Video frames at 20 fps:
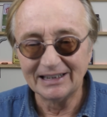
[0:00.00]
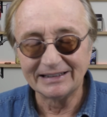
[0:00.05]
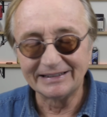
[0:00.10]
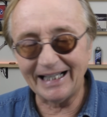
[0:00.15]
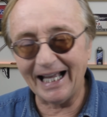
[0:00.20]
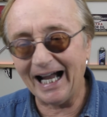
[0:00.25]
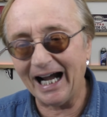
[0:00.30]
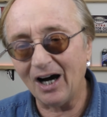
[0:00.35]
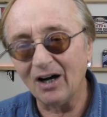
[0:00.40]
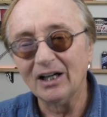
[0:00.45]

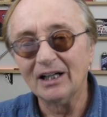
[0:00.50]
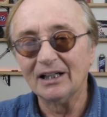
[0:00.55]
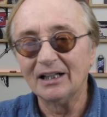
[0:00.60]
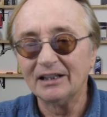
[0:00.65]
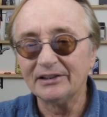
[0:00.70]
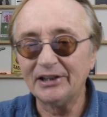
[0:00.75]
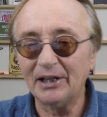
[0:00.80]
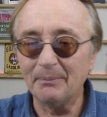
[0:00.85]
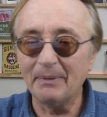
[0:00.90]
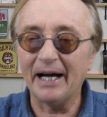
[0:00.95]
Now,
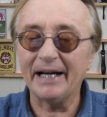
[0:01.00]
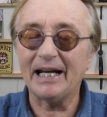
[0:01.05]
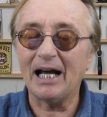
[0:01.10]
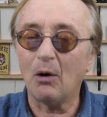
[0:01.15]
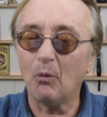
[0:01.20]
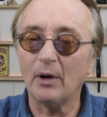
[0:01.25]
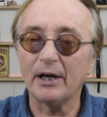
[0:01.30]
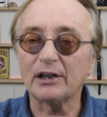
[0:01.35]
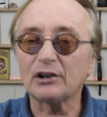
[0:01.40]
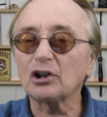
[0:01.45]
you might
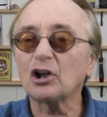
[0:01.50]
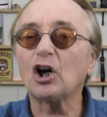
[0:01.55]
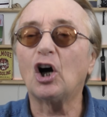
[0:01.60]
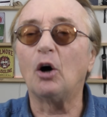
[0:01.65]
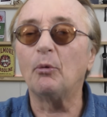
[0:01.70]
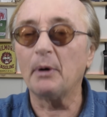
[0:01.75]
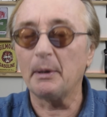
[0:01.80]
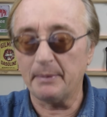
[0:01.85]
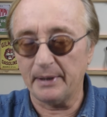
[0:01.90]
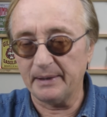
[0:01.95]
not want it
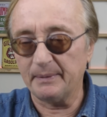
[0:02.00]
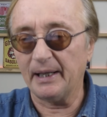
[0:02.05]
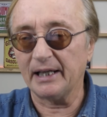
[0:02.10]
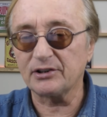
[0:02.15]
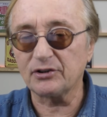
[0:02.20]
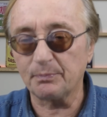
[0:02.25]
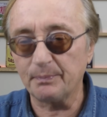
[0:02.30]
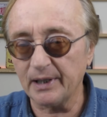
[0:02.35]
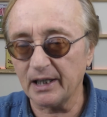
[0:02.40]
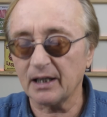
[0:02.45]
to maybe
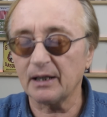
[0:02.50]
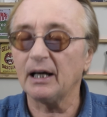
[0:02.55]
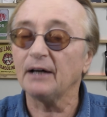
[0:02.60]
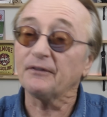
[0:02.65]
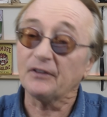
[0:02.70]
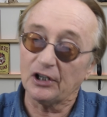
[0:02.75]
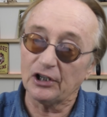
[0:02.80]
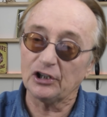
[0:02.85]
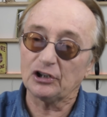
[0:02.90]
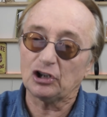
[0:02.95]
That's big
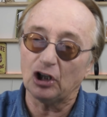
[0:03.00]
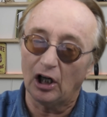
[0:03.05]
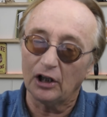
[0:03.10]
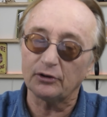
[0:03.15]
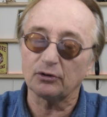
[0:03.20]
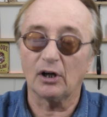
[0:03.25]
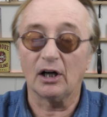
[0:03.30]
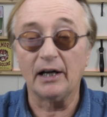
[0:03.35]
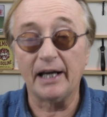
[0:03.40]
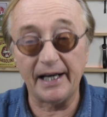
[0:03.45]
enough. Get a
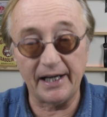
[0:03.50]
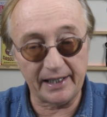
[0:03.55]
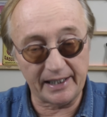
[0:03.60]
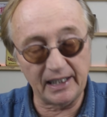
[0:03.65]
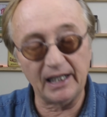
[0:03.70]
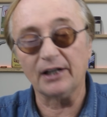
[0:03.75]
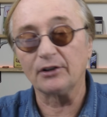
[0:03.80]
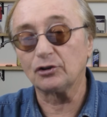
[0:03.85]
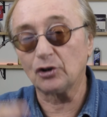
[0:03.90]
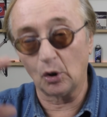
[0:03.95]
Tundra. And
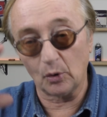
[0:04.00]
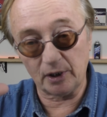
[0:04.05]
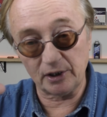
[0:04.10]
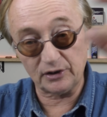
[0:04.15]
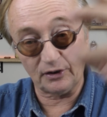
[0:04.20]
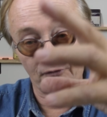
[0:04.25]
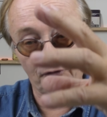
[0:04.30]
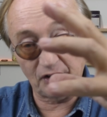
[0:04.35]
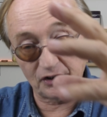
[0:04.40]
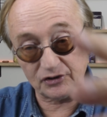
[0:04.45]
again, don't get
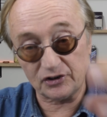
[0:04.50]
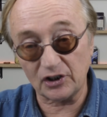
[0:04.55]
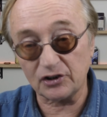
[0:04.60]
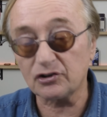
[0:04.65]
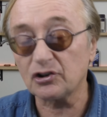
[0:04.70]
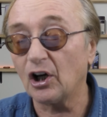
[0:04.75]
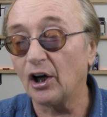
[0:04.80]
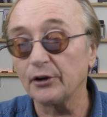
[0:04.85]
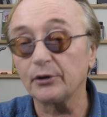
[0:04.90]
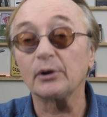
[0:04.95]
the
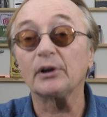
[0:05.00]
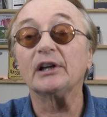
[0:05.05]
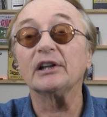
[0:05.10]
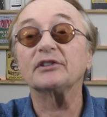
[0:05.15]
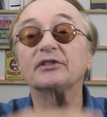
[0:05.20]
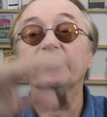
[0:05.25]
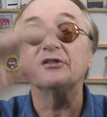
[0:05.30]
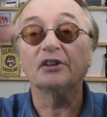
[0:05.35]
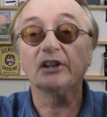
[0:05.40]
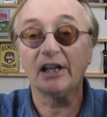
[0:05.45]
V6 Tundra.
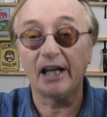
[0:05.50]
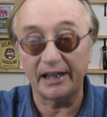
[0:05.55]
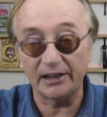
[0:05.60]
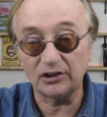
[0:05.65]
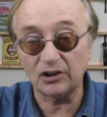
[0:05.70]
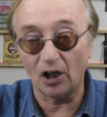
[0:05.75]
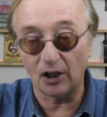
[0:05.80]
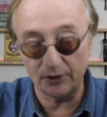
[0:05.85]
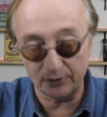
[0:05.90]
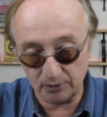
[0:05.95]
Get the
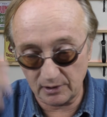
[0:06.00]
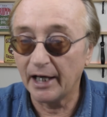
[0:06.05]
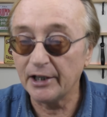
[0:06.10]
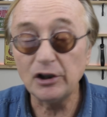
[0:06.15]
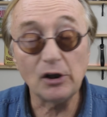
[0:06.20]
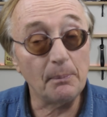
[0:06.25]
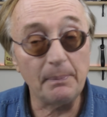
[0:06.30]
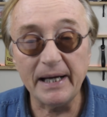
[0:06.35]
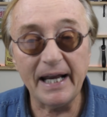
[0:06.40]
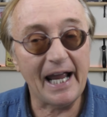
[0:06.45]
V8 Tundra. And
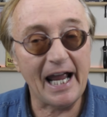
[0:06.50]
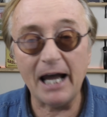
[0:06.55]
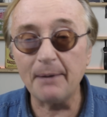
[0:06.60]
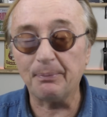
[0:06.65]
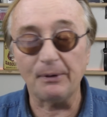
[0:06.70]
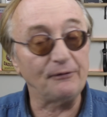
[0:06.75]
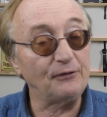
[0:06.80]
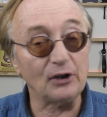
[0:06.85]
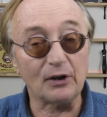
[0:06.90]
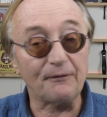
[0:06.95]
you'll be
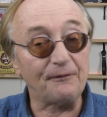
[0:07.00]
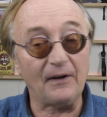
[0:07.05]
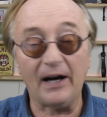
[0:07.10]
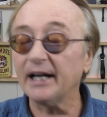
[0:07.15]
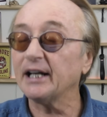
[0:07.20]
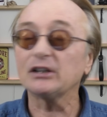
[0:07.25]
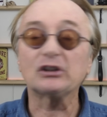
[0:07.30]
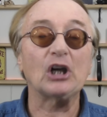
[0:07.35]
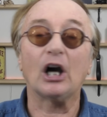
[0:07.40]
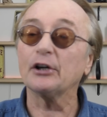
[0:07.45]
happy if you can
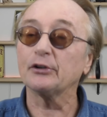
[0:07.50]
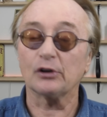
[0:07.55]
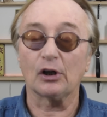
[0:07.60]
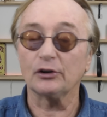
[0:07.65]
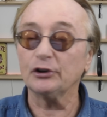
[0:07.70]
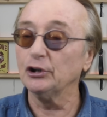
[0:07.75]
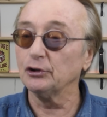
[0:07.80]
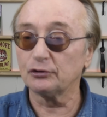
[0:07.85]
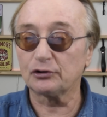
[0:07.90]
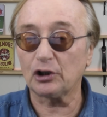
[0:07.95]
find a
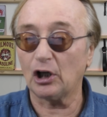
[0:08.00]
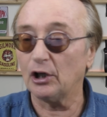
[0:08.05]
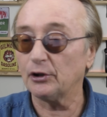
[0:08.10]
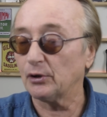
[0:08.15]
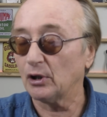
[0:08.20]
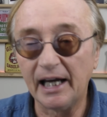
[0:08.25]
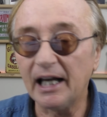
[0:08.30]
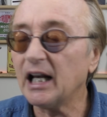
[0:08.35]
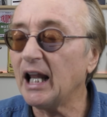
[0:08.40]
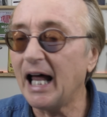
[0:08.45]
Tundra. Use
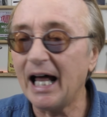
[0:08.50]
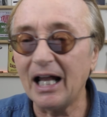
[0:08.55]
Tundra. It'll